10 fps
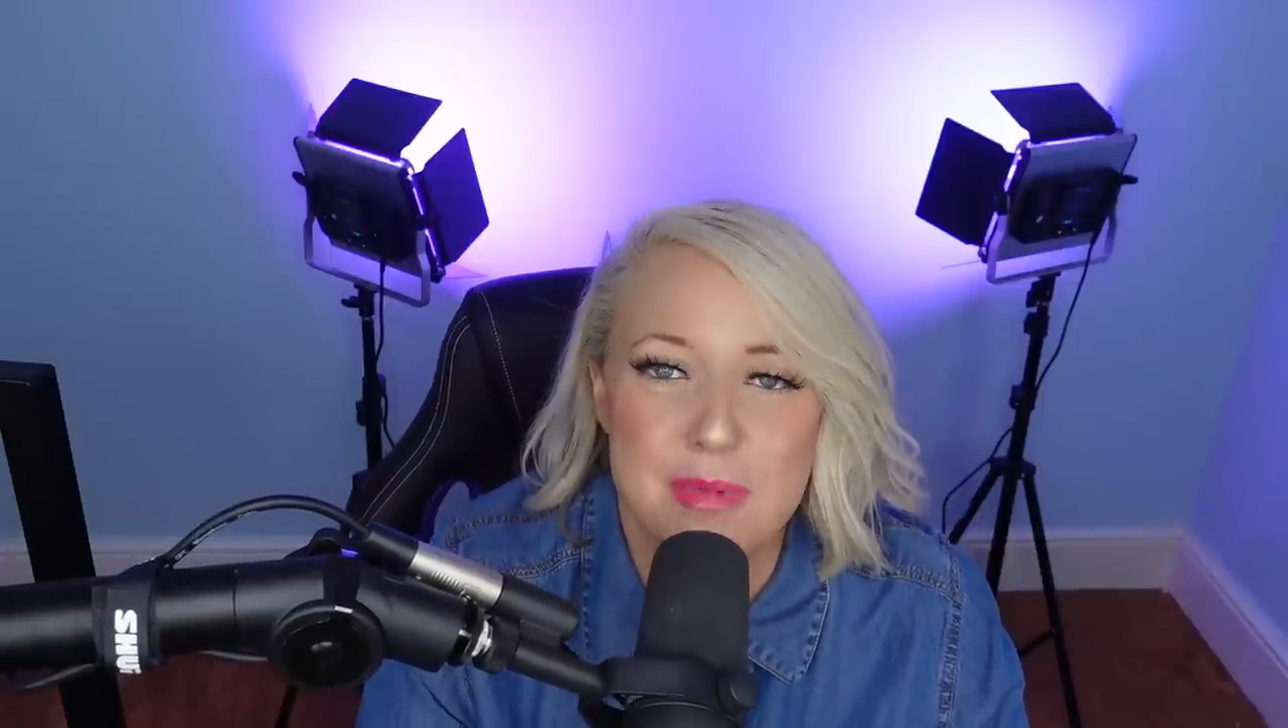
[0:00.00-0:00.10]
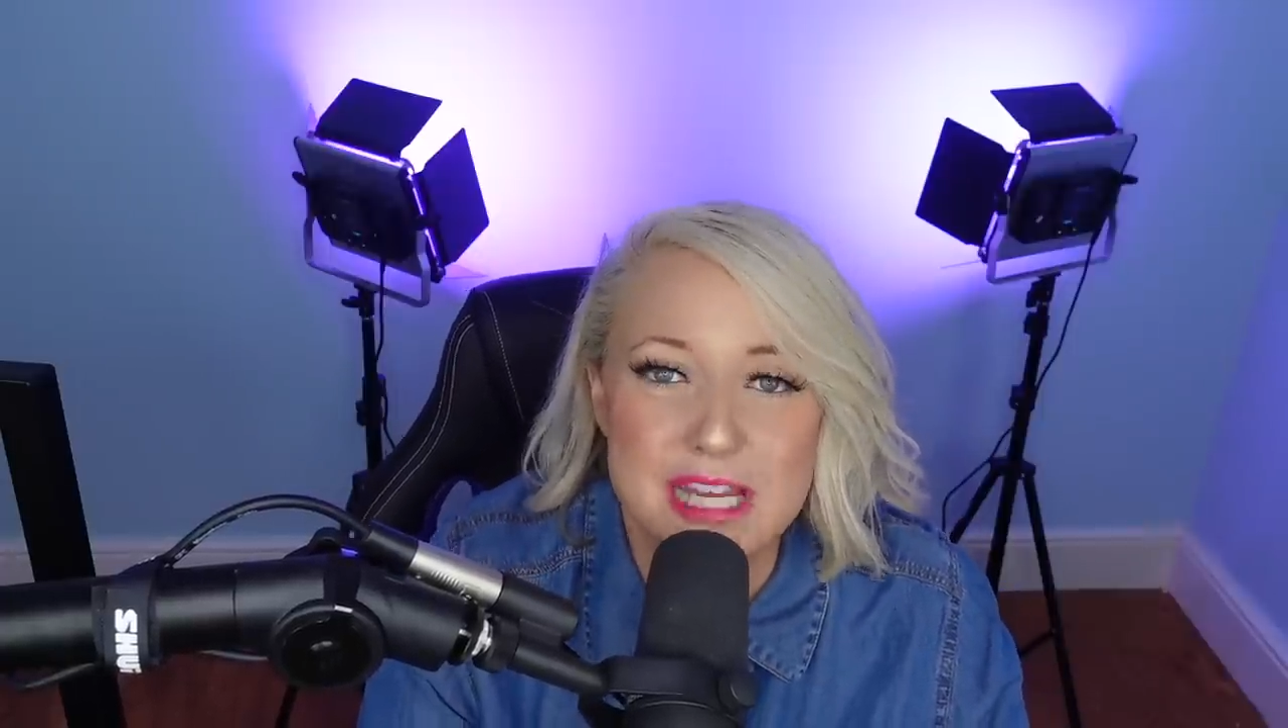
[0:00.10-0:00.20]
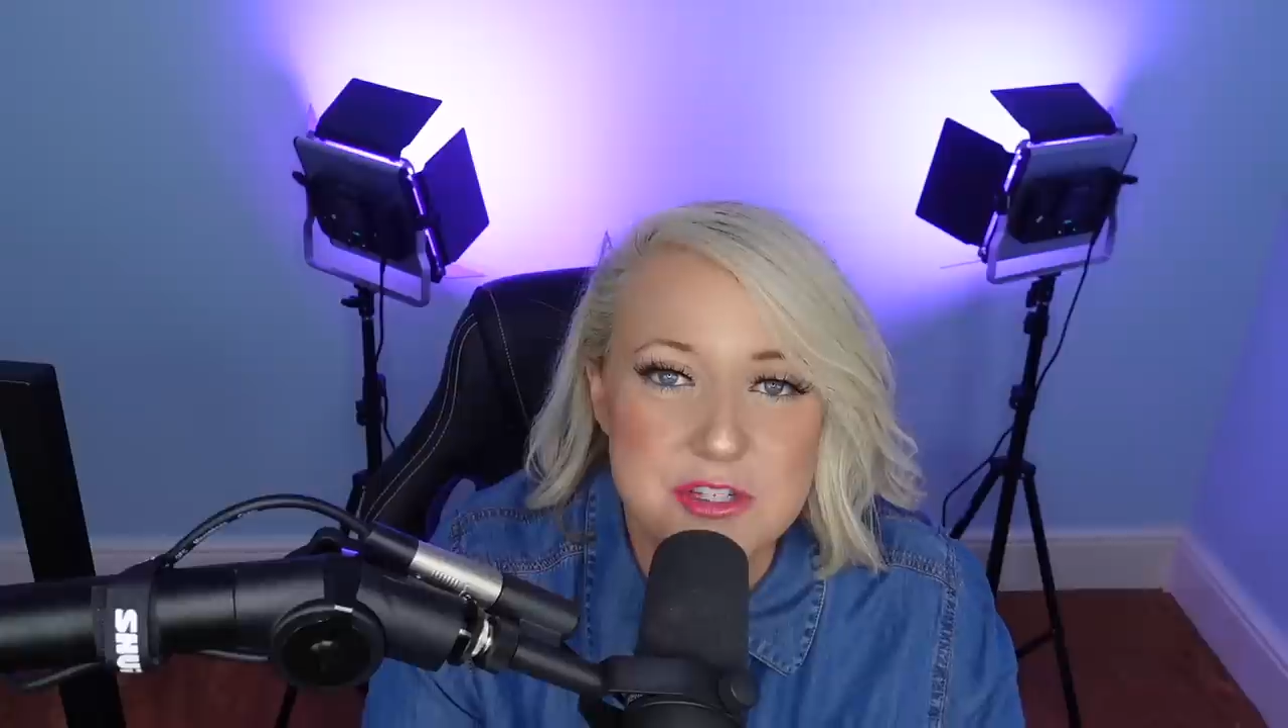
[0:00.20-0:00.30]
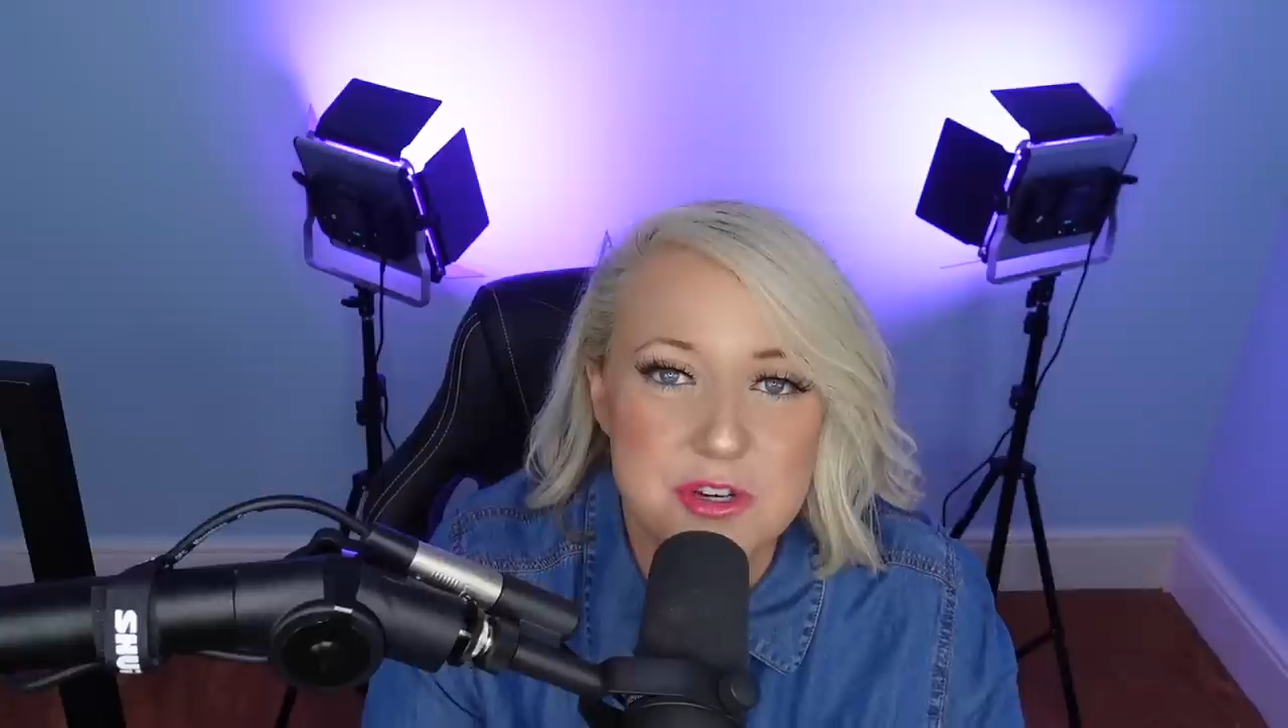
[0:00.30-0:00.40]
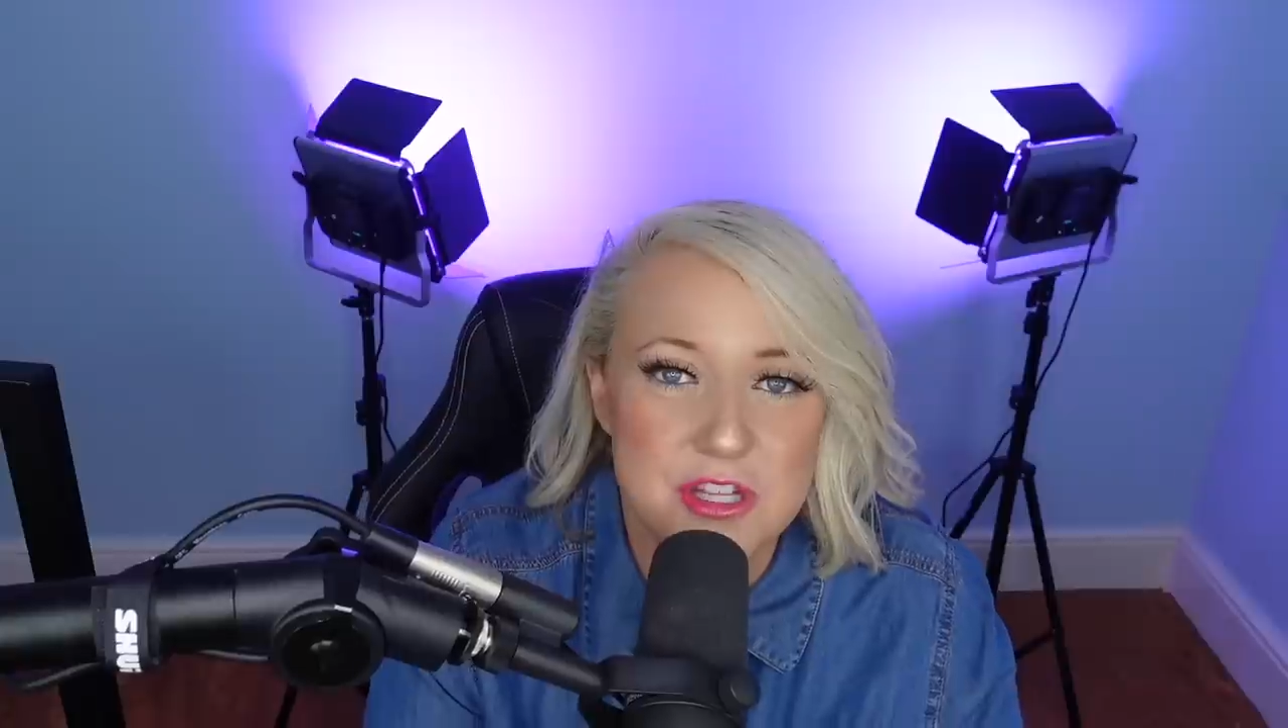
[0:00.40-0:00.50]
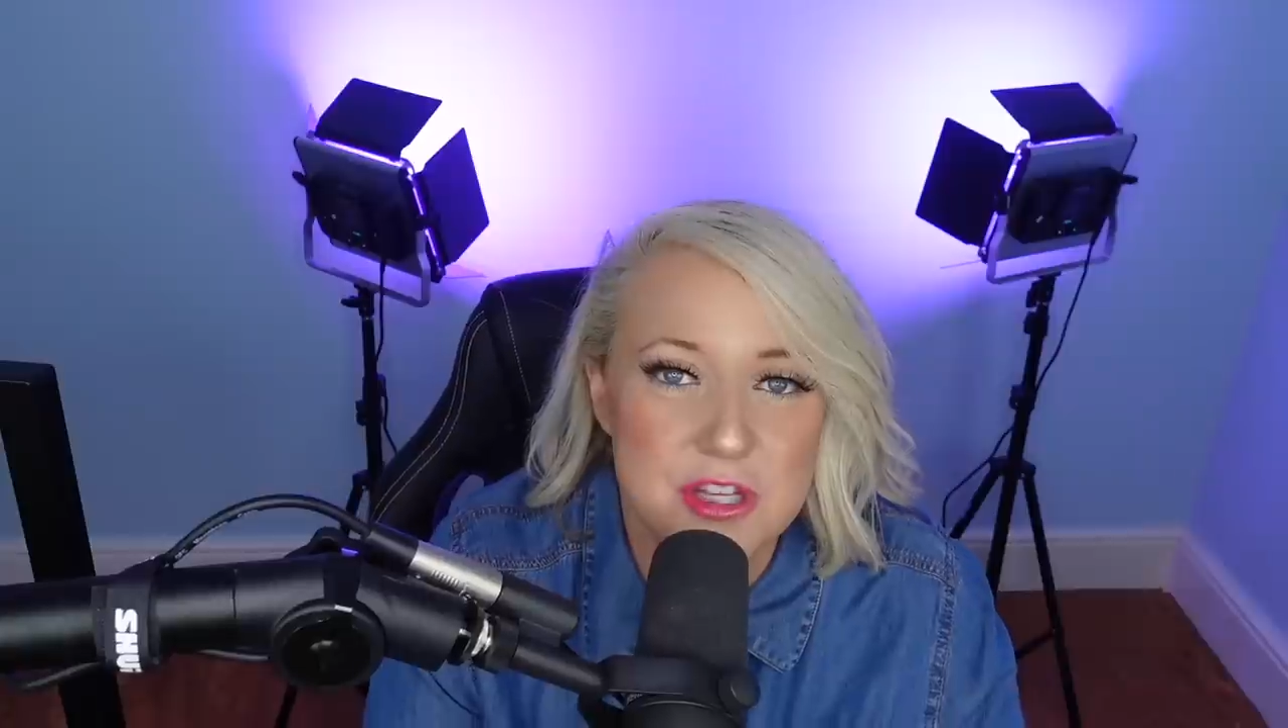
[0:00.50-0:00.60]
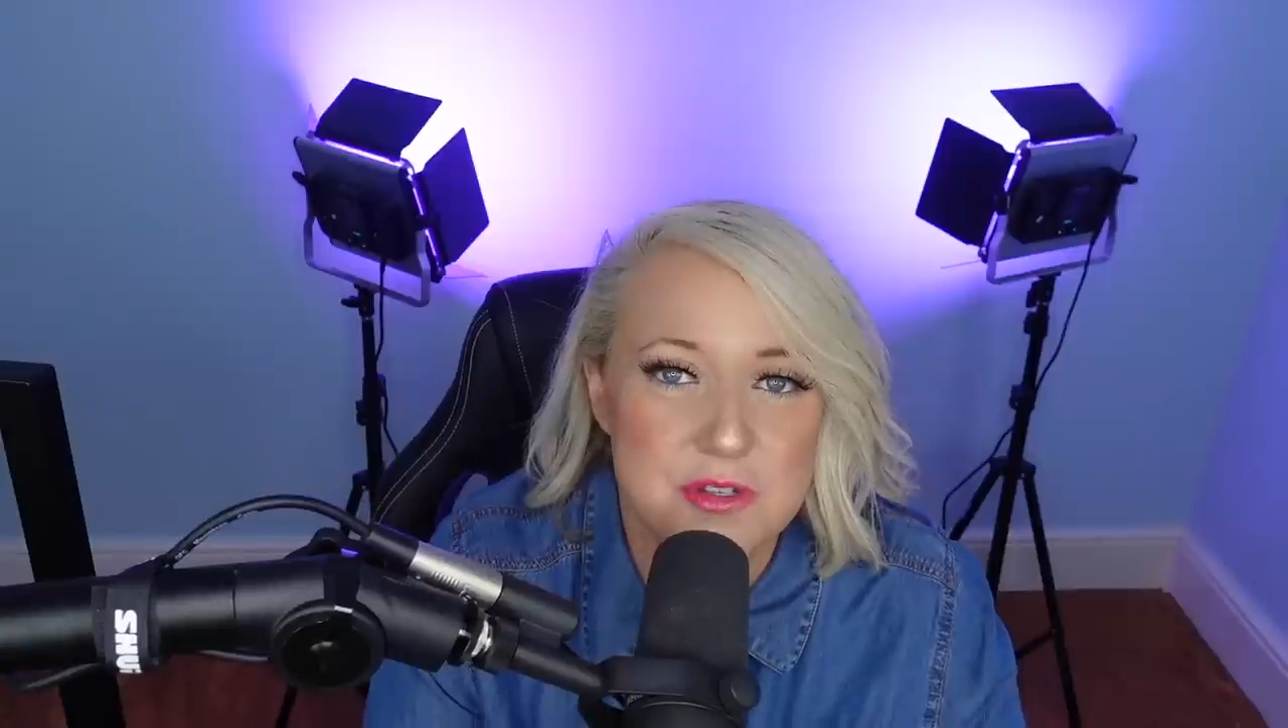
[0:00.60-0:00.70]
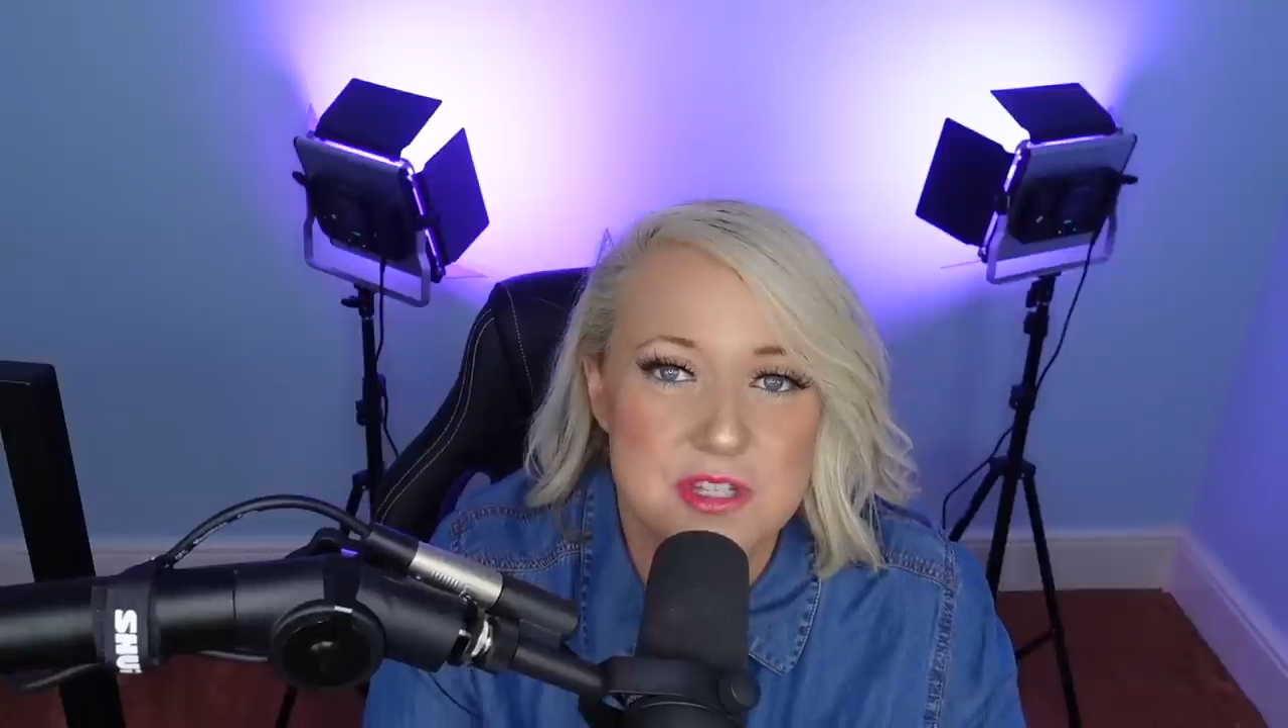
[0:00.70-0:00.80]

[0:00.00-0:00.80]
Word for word: make sure that